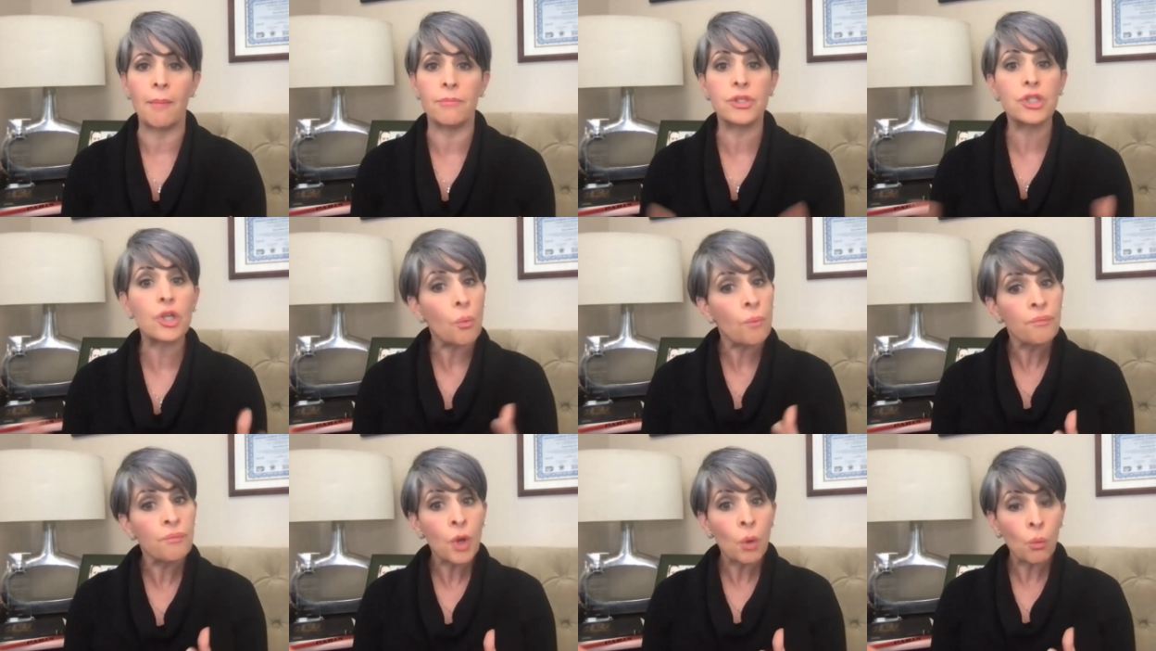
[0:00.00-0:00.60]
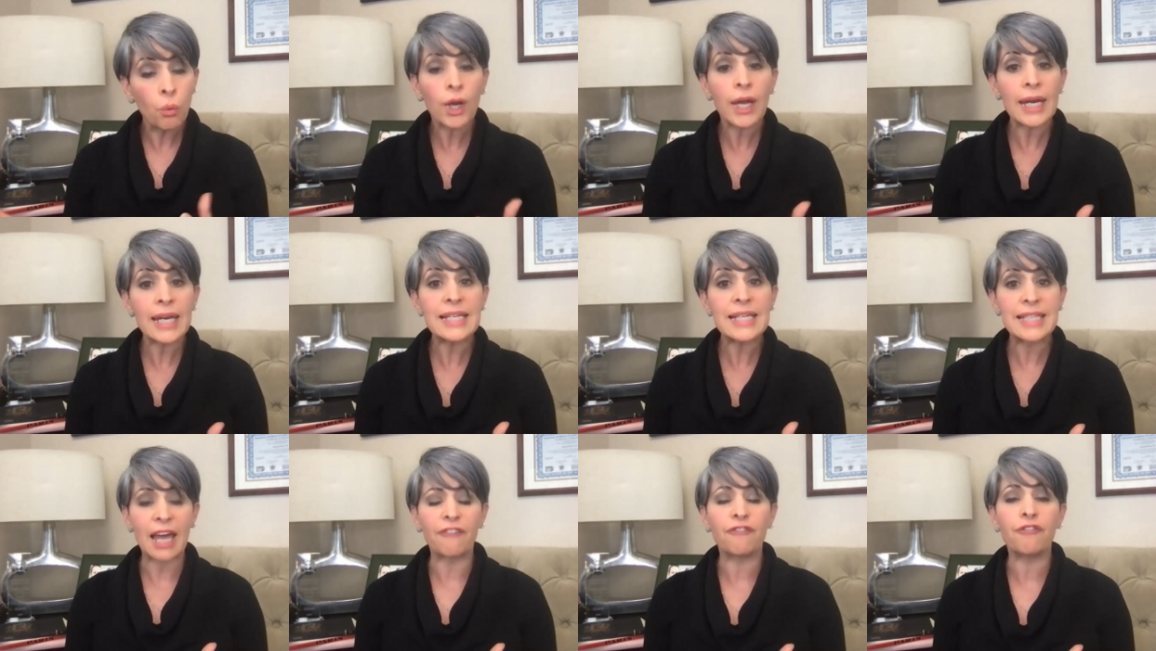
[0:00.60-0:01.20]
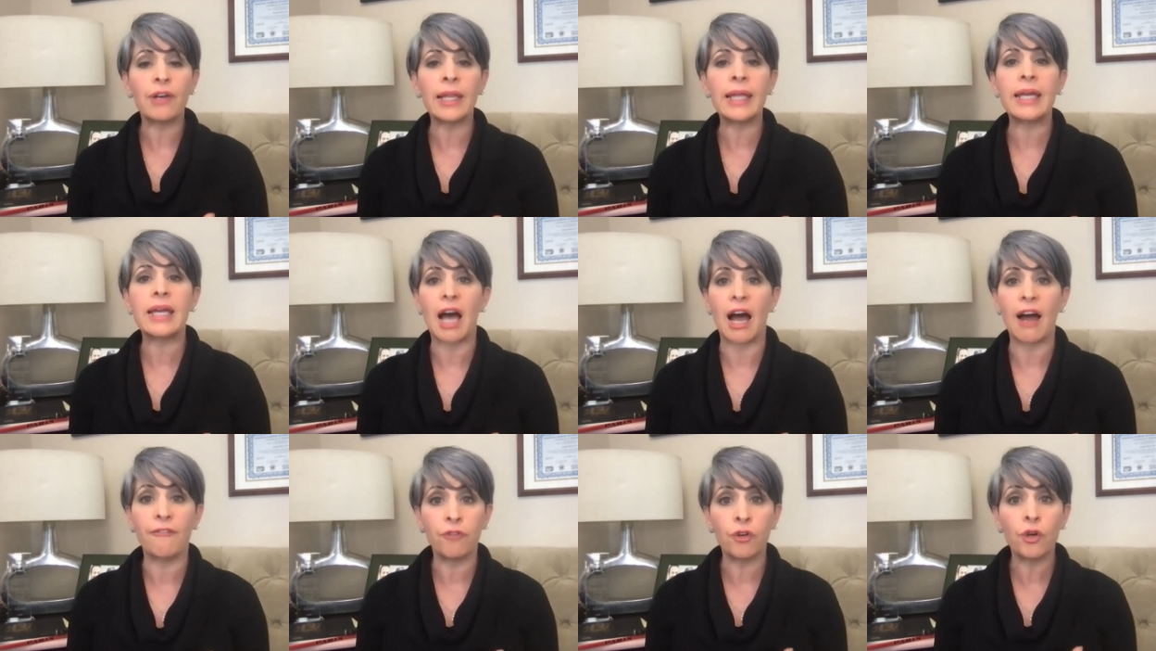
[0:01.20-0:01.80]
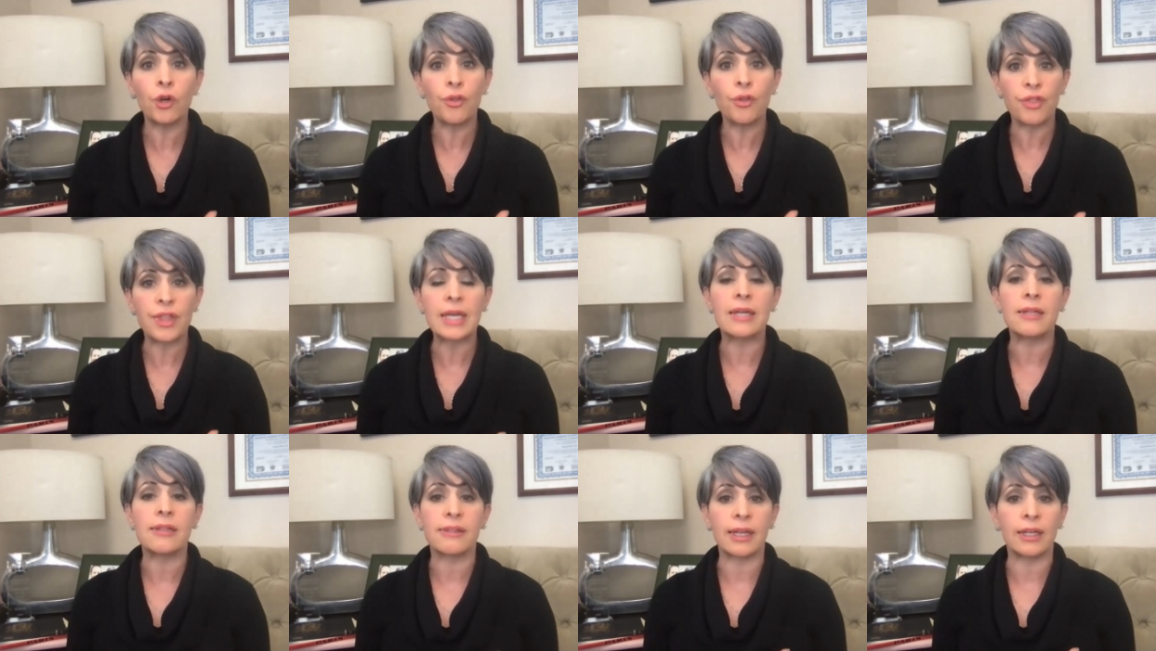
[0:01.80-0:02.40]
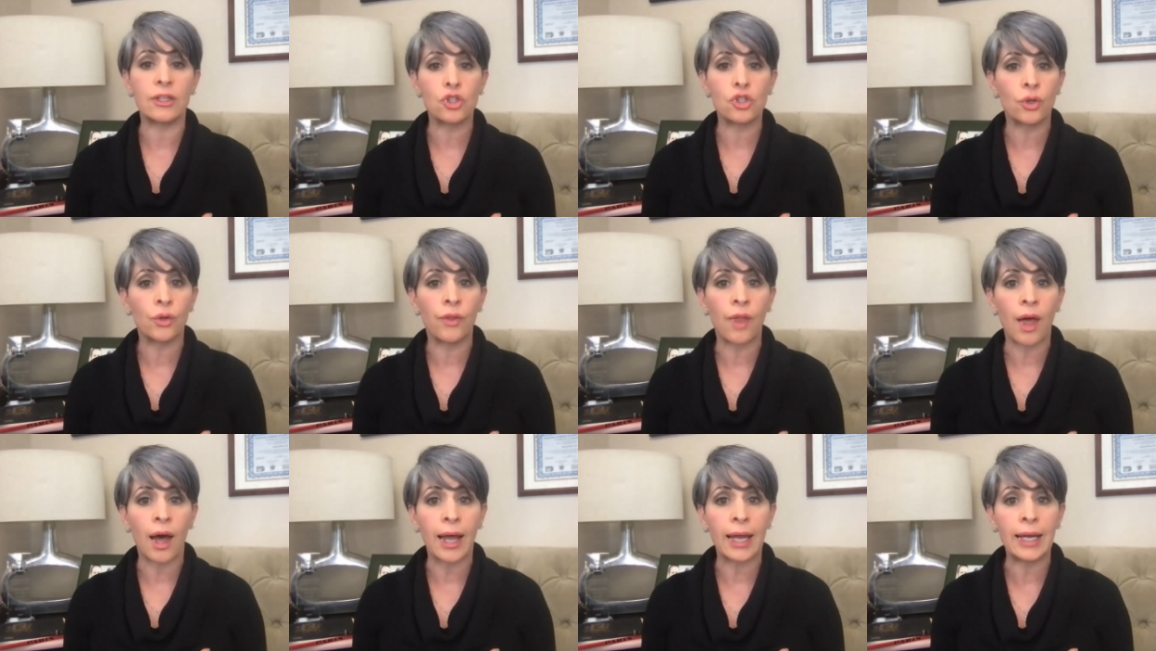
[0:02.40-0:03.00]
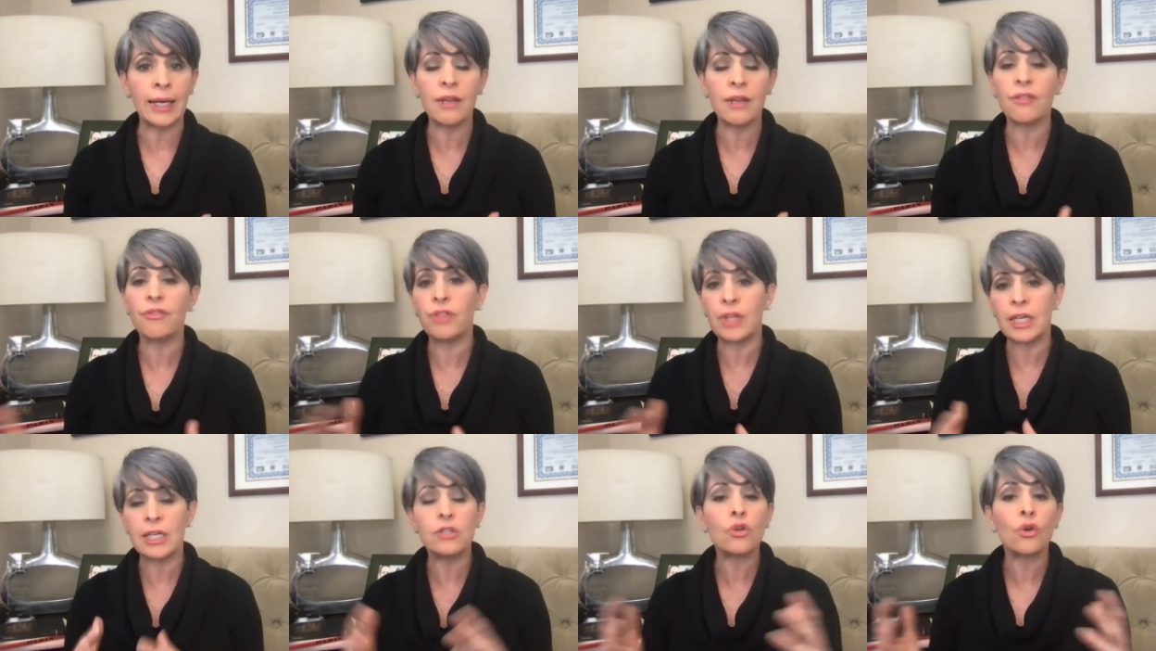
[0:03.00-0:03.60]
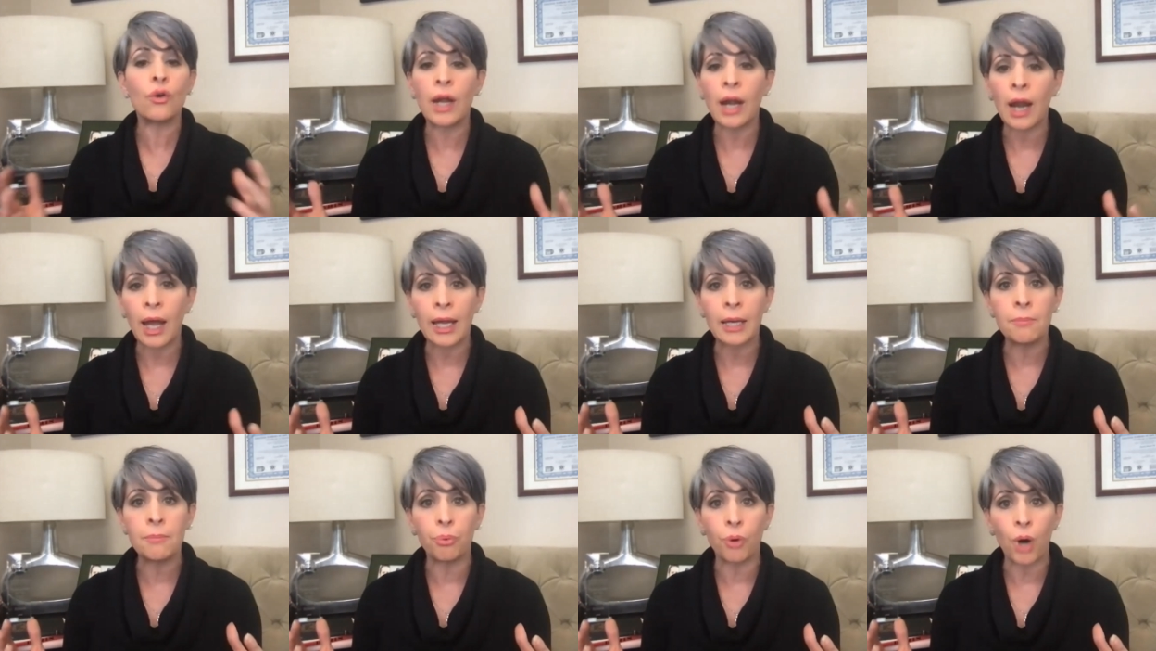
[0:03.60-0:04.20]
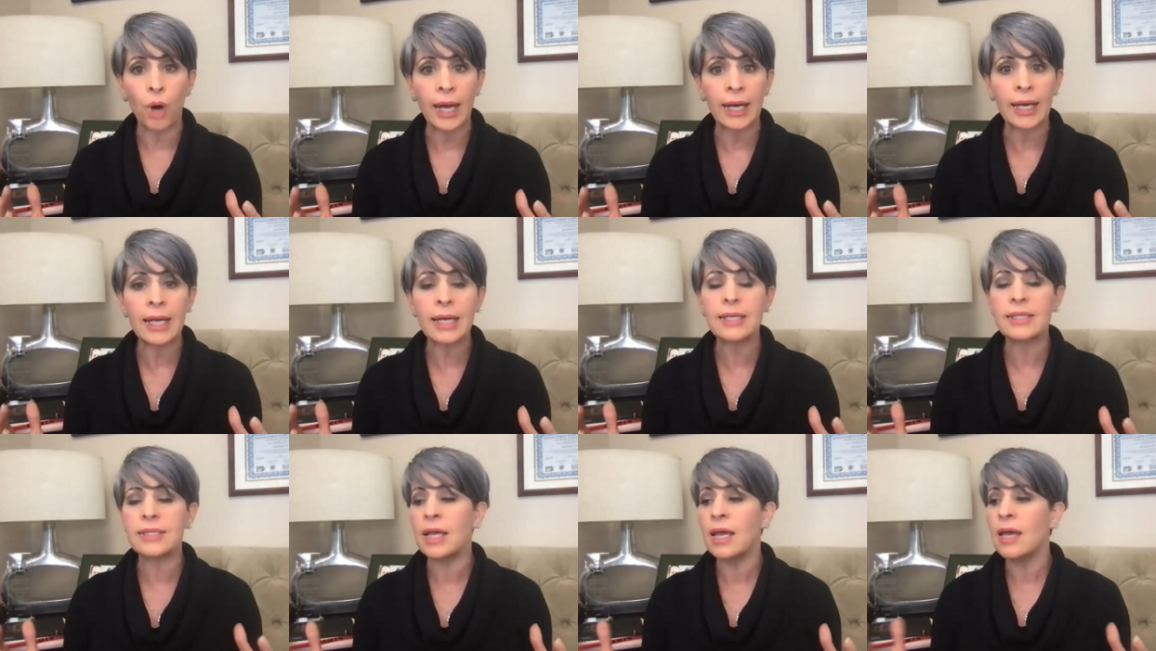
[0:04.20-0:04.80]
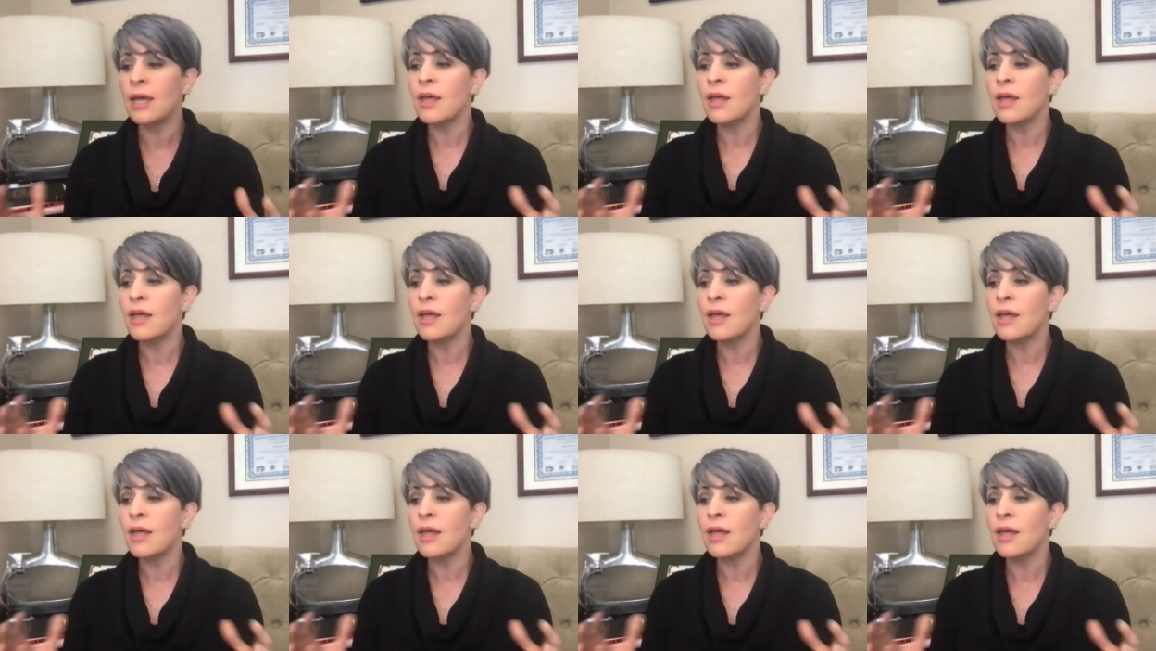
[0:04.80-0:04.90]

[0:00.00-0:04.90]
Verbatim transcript: So we're going to definitely cover the essential nine. These are nine products